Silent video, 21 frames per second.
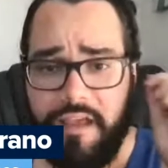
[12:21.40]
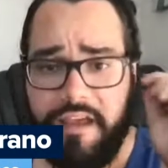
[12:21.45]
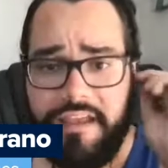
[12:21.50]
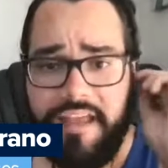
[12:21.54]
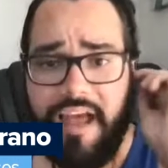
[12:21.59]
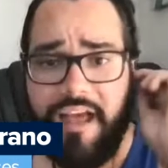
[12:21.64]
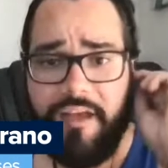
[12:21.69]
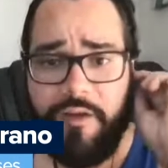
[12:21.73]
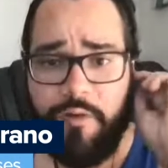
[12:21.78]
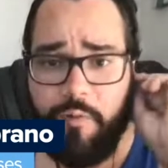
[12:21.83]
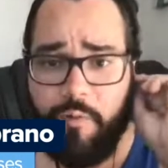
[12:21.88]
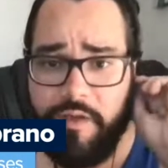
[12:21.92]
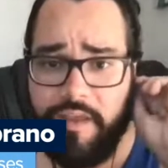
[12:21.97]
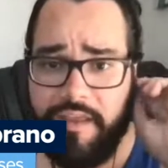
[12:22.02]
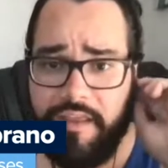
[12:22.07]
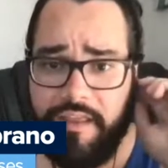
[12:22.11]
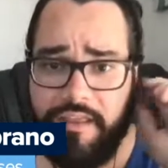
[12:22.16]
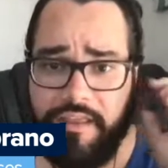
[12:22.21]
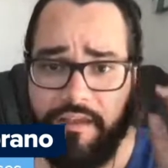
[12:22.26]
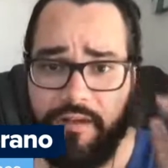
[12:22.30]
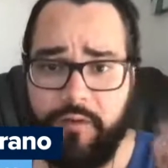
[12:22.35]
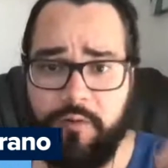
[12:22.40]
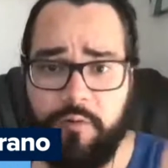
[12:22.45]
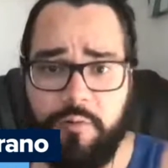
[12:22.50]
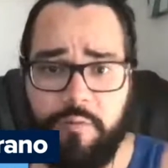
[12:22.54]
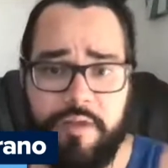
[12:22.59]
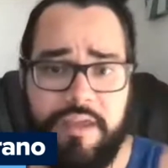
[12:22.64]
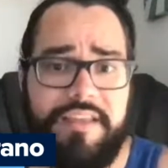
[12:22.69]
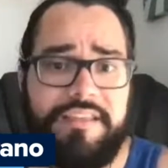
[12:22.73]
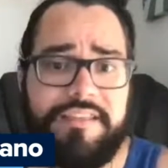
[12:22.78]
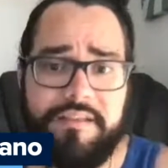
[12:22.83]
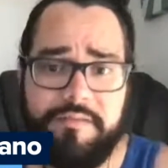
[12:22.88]
a guy who
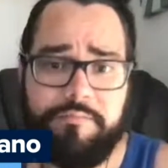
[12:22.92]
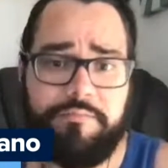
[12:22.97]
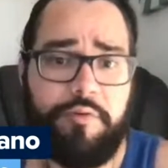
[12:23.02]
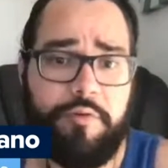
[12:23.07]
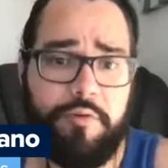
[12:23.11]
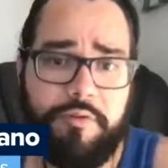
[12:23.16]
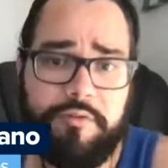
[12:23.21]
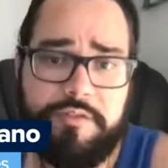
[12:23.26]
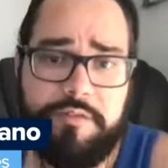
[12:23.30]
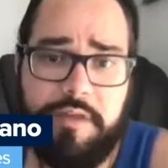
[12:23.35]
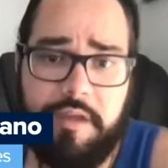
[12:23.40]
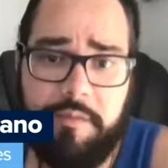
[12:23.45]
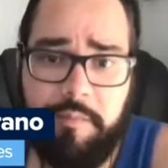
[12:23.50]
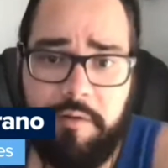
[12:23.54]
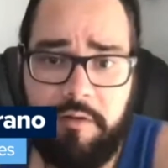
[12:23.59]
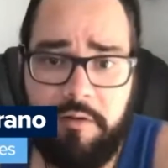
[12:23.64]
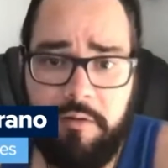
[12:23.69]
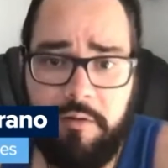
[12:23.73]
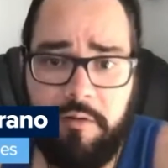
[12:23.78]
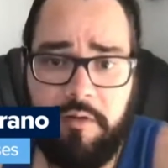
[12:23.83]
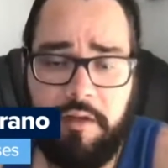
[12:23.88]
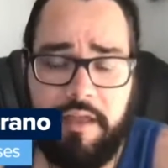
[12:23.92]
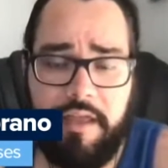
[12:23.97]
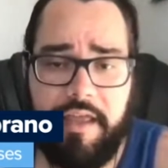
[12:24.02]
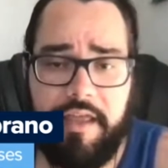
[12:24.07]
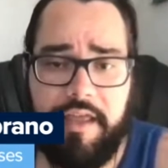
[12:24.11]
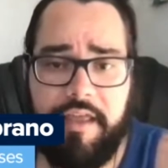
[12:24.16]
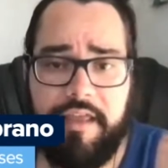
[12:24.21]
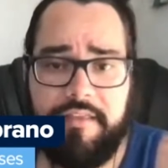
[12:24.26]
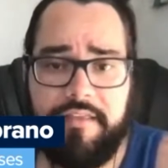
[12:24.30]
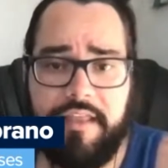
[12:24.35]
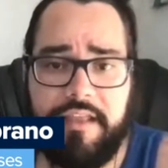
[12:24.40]
isn't prototypical,
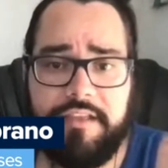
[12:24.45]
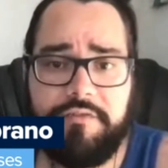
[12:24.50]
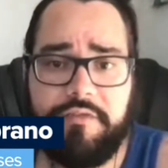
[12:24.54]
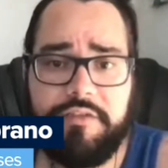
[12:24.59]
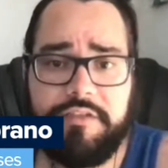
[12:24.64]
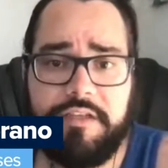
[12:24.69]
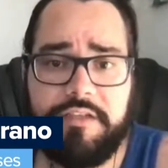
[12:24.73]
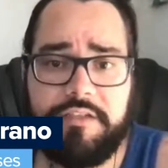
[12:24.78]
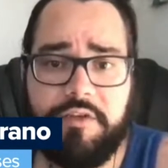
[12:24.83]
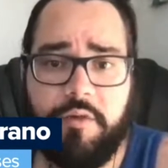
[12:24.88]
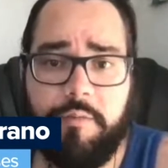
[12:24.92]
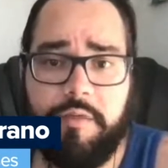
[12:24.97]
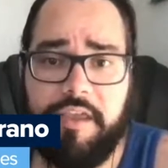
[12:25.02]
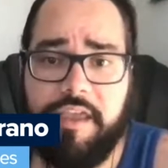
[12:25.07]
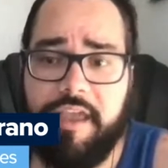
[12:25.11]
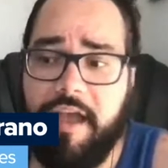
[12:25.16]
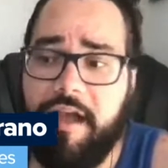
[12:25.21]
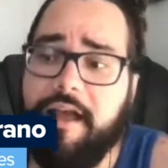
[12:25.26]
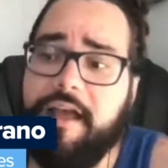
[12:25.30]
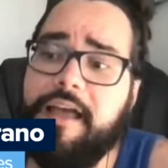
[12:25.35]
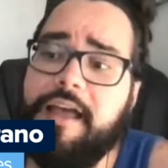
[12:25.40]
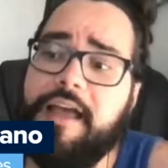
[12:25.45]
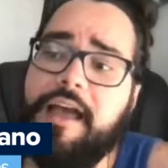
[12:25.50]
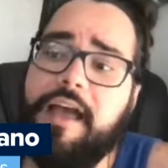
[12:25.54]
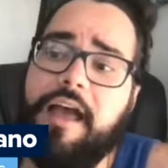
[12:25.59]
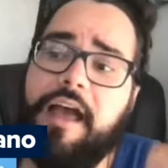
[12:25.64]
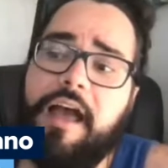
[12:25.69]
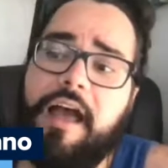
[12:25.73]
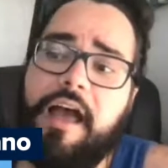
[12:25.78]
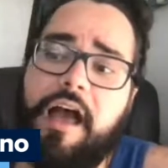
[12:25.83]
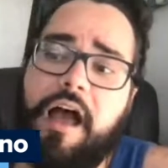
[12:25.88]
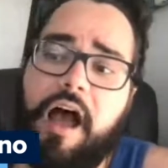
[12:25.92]
and that's Francisco Mejia.
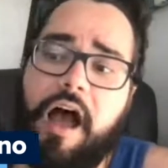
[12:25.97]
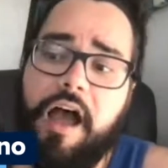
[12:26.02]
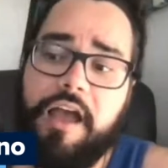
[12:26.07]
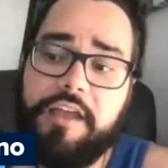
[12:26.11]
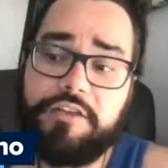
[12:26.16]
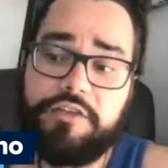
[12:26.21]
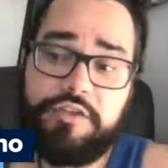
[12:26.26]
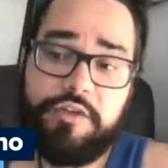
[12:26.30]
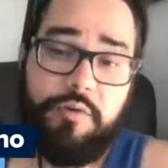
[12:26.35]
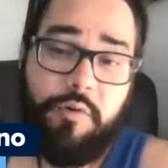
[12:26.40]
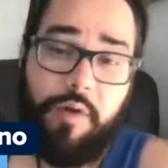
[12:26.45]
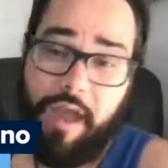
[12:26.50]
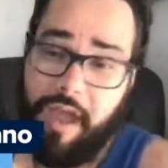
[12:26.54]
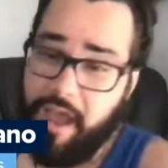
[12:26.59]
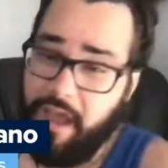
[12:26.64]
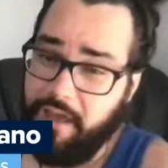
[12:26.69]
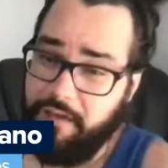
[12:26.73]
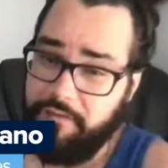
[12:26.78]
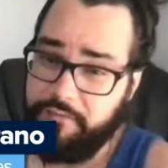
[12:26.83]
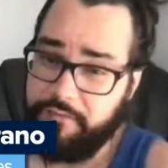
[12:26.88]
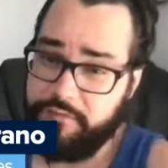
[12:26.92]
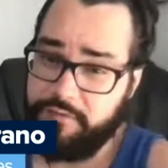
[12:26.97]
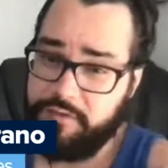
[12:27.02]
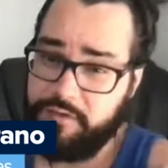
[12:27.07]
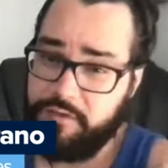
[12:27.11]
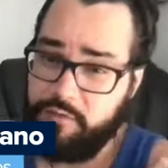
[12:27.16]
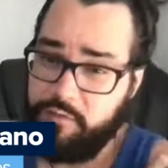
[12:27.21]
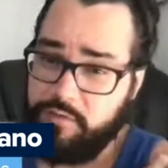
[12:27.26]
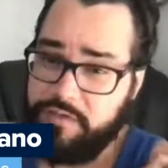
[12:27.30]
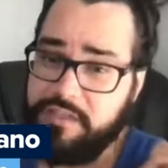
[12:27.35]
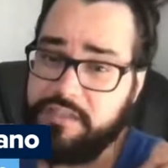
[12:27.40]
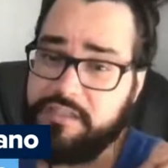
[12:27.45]
I do have
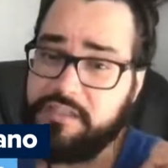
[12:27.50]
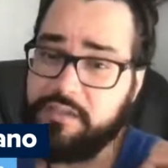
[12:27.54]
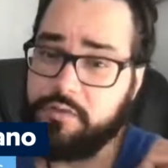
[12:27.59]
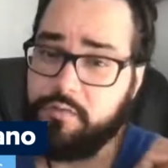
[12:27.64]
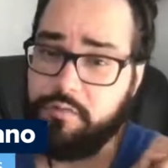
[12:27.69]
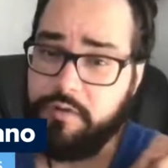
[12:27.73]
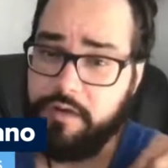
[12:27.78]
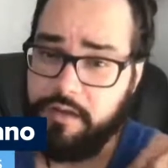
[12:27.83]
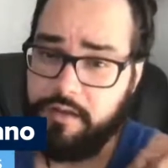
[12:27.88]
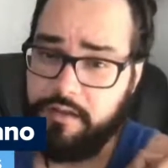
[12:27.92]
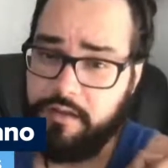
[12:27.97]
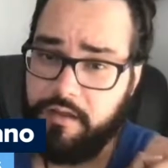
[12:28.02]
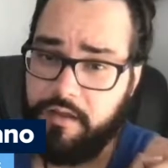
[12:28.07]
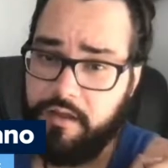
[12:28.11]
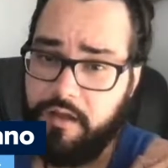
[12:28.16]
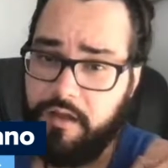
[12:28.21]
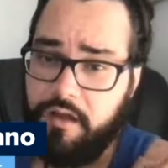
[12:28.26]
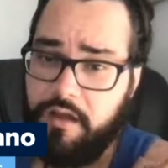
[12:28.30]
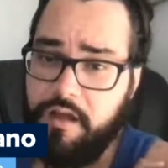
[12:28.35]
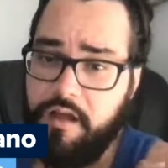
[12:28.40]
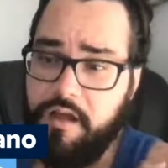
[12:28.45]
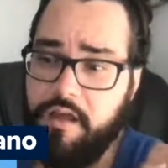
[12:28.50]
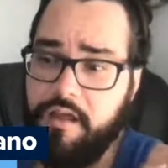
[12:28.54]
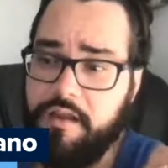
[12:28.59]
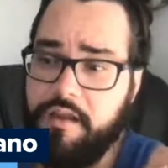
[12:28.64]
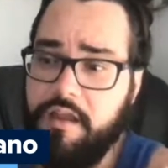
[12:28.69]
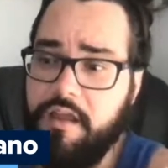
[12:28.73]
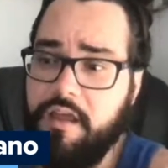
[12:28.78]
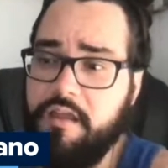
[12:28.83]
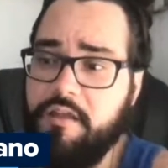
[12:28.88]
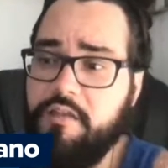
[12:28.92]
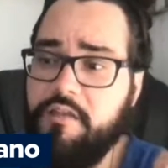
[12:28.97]
to disagree
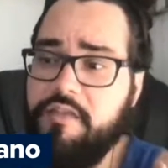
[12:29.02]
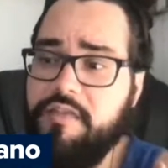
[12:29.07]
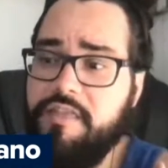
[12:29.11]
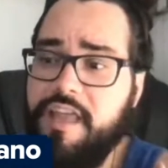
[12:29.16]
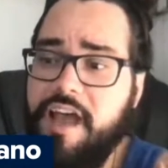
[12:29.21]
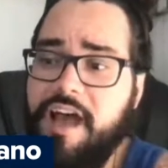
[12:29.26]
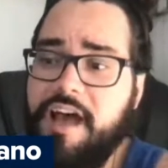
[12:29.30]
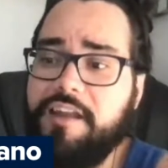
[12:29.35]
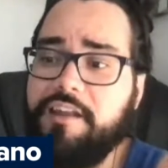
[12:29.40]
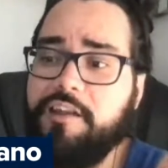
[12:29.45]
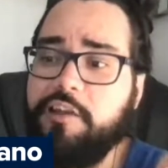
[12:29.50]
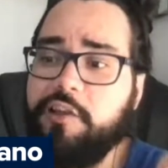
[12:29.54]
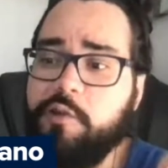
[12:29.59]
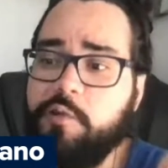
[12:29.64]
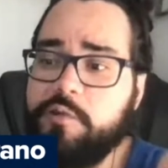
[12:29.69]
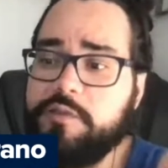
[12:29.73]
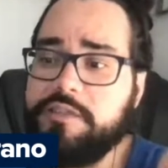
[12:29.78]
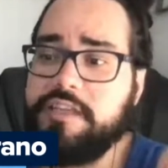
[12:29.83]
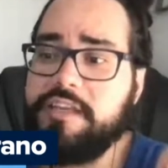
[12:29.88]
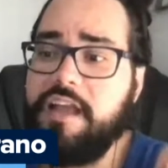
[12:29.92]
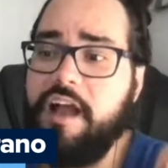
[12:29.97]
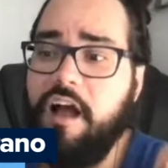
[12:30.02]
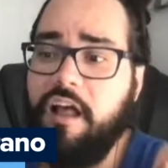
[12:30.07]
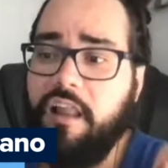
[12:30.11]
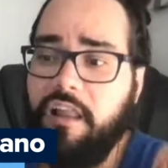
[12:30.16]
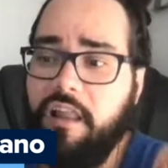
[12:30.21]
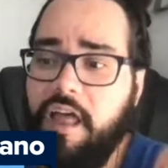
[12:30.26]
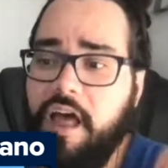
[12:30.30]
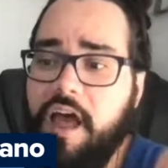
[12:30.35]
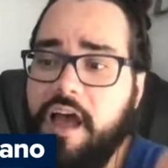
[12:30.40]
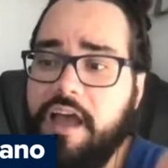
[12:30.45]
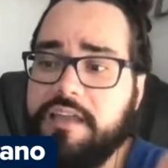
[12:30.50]
on not losing a
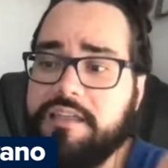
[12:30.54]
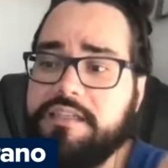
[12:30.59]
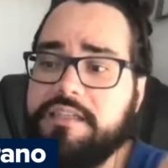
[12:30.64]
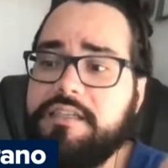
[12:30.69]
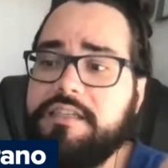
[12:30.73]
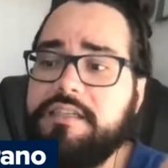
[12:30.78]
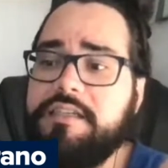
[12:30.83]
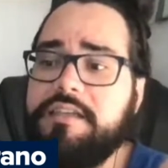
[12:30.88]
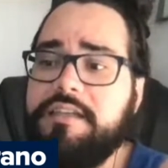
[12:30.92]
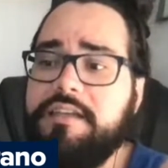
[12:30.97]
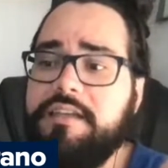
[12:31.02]
lot